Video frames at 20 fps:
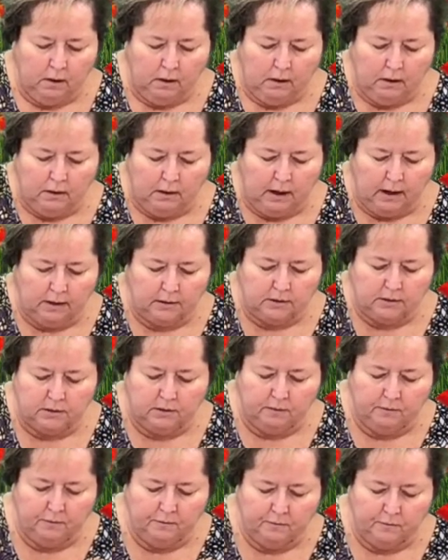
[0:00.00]
Lots
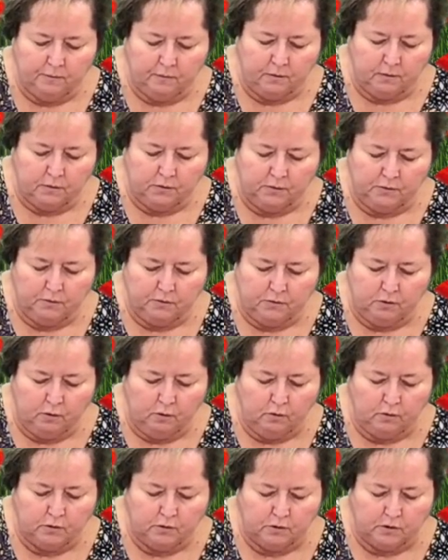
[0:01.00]
of
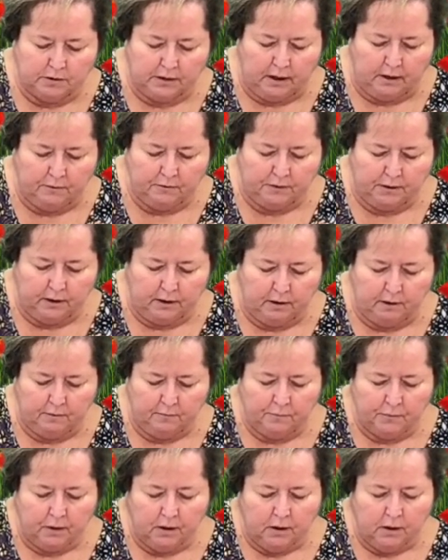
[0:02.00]
soldiers out there.
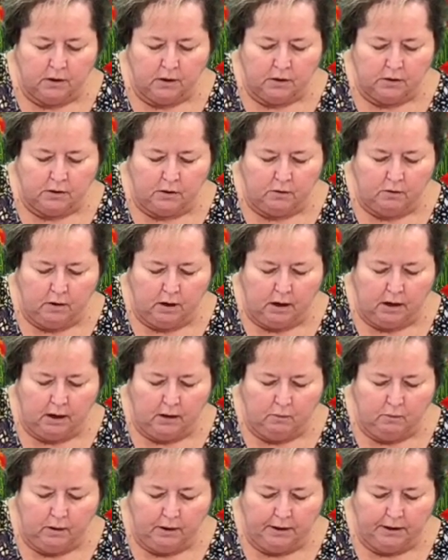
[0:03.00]
So I
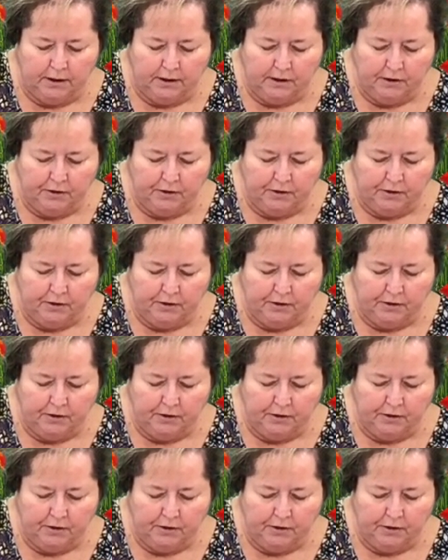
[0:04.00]
want you to